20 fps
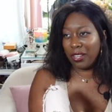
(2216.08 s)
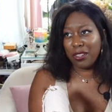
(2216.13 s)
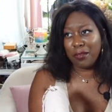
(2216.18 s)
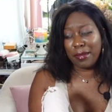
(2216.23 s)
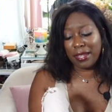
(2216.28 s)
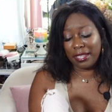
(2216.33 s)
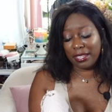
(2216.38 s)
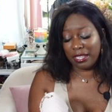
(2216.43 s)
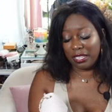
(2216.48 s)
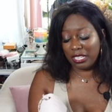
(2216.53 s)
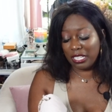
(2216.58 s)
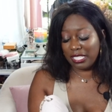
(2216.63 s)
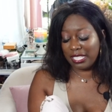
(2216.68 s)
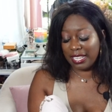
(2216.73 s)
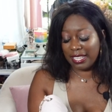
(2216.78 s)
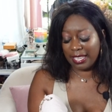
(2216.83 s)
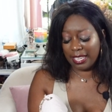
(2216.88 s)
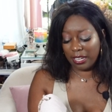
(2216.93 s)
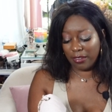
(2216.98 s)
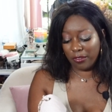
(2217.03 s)
oh my goodness,
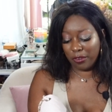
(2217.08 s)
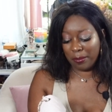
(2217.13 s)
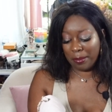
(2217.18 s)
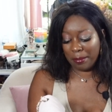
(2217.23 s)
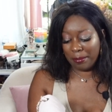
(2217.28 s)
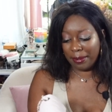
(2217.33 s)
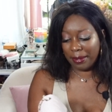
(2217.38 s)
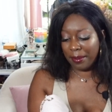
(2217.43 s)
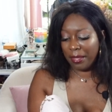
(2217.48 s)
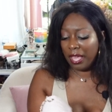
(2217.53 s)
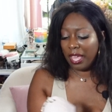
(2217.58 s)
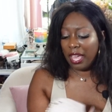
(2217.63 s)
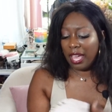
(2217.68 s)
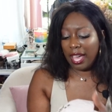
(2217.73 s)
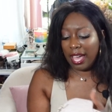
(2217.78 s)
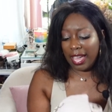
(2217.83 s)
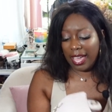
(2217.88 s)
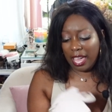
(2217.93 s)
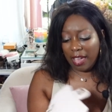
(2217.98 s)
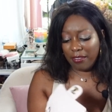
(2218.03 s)
I can't even remember.
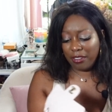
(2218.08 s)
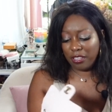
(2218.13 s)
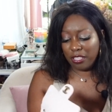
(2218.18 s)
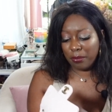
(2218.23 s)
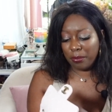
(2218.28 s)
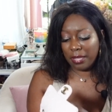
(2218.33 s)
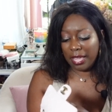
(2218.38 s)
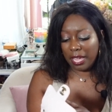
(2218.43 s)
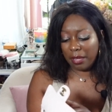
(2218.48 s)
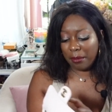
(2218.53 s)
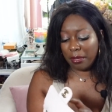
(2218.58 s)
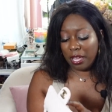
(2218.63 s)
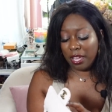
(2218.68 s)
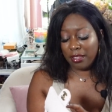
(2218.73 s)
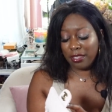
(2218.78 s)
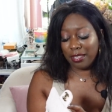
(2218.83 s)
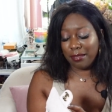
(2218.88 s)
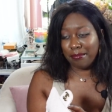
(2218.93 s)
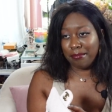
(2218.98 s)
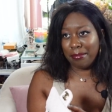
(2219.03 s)
I have it on
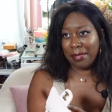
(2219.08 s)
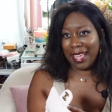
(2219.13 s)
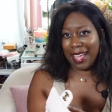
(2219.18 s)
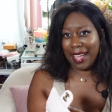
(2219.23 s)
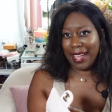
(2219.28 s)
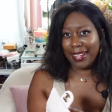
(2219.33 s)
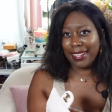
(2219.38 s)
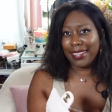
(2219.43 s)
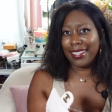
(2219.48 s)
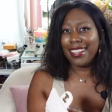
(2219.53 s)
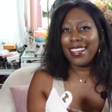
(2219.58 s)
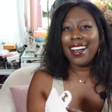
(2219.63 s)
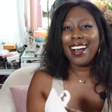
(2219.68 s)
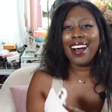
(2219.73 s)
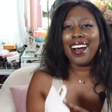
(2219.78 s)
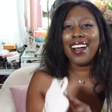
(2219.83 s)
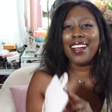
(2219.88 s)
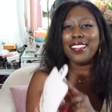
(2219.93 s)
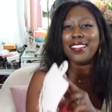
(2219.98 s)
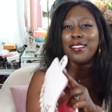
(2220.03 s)
the
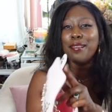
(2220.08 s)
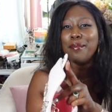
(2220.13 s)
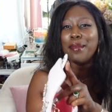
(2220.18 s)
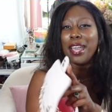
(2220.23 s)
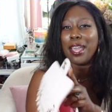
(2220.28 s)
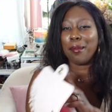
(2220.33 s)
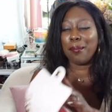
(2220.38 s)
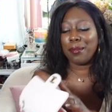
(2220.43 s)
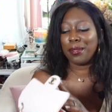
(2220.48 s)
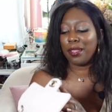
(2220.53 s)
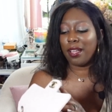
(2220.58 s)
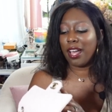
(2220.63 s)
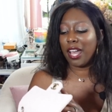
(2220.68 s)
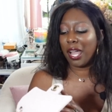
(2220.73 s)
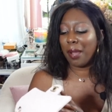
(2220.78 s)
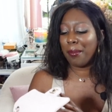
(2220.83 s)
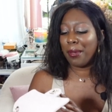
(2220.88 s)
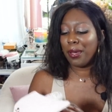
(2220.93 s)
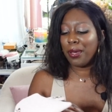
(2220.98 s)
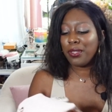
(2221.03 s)
on my
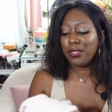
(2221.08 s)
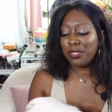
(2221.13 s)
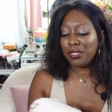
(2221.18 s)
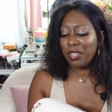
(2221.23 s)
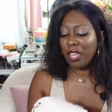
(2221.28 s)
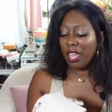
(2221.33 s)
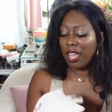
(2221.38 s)
blog post.